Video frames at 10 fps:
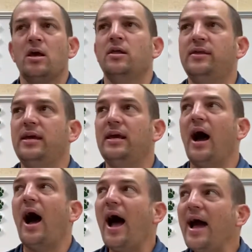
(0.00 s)

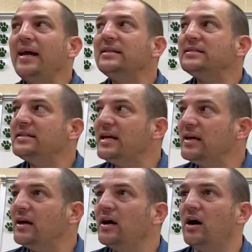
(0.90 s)
The
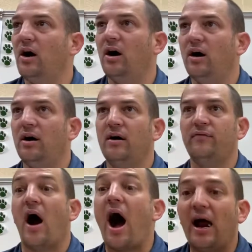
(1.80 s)
idea
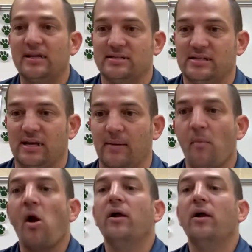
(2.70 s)
of honesty.